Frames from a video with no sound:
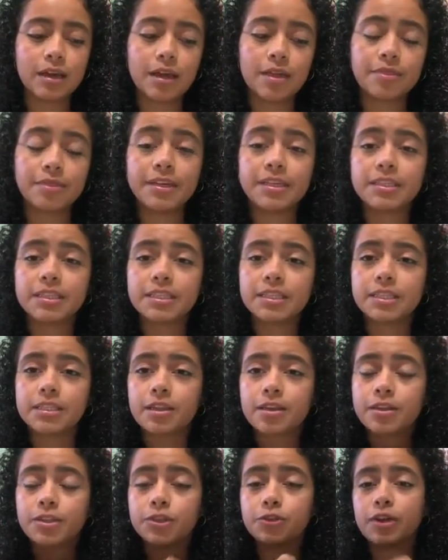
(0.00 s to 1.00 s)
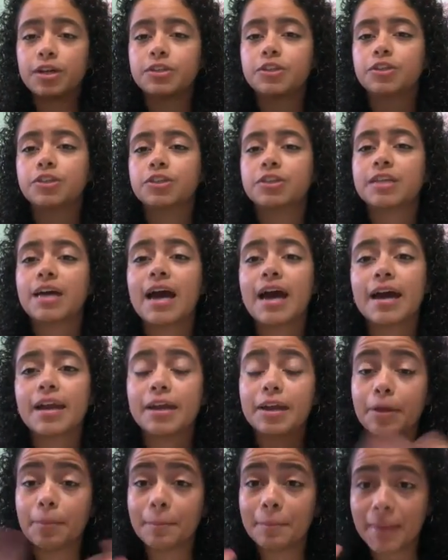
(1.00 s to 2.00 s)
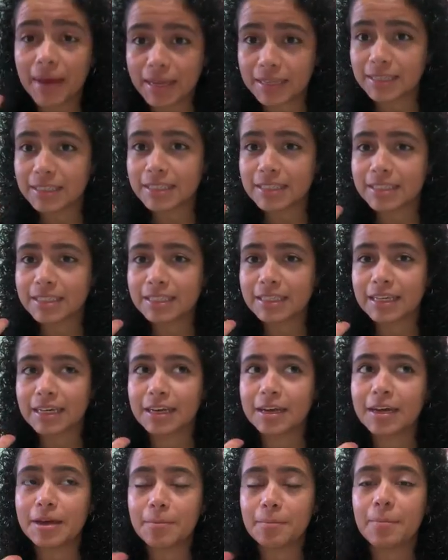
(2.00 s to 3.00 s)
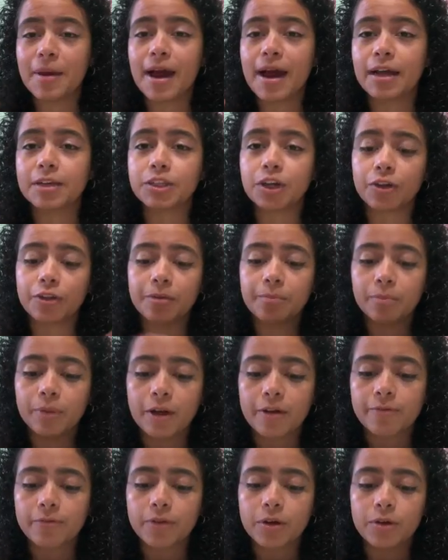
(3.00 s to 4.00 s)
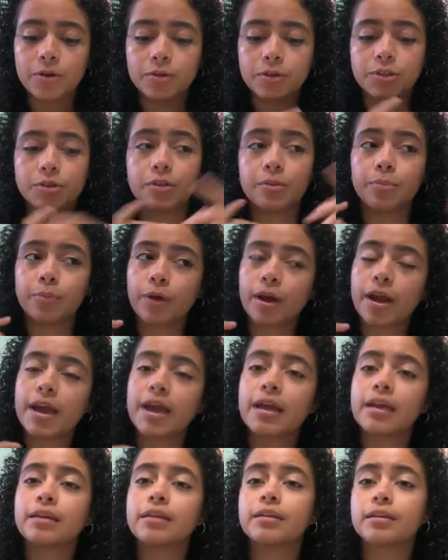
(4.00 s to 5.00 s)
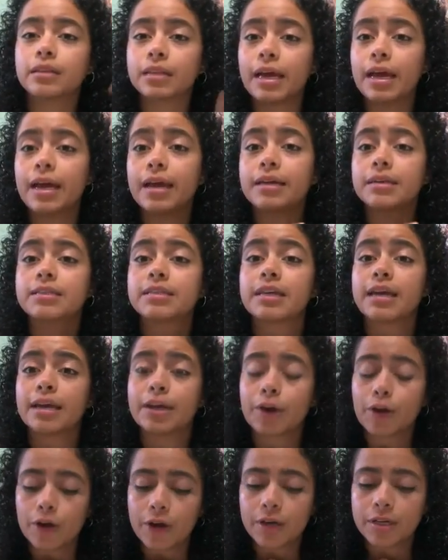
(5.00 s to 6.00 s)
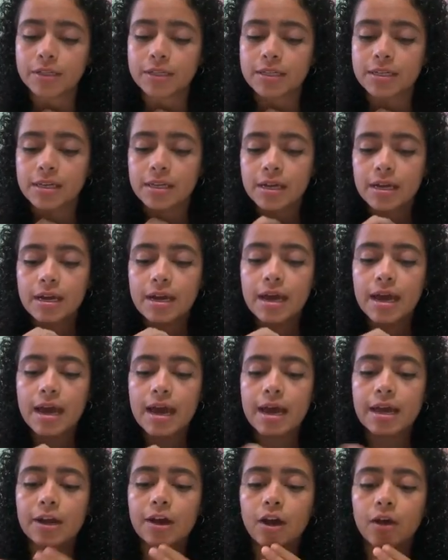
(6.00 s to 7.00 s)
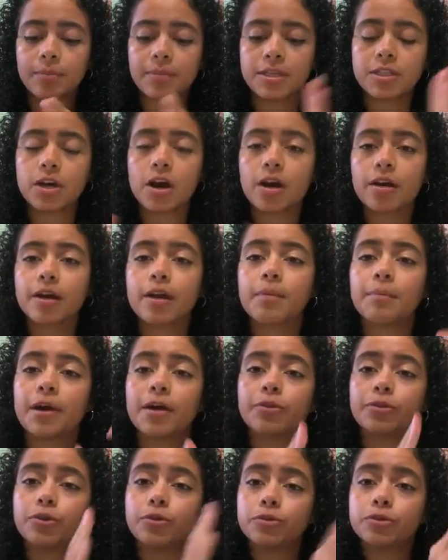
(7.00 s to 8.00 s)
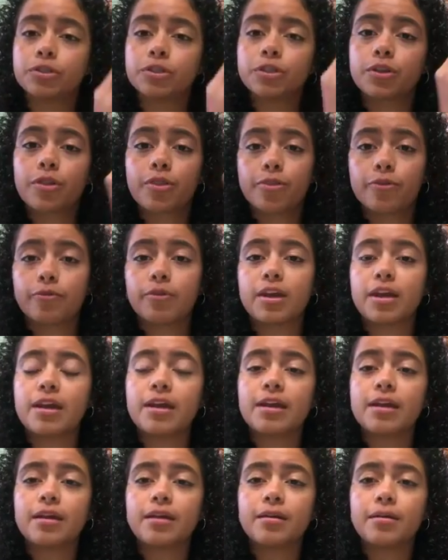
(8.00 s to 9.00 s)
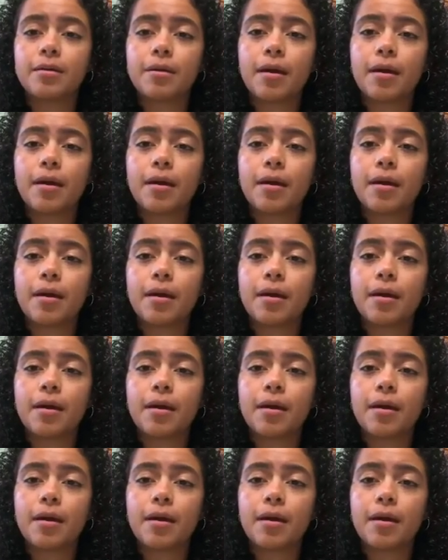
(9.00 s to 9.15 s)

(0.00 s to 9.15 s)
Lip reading: These stressors had an immense impact on the blood flow to the brain, legs, and heart. And I'll be talking about those three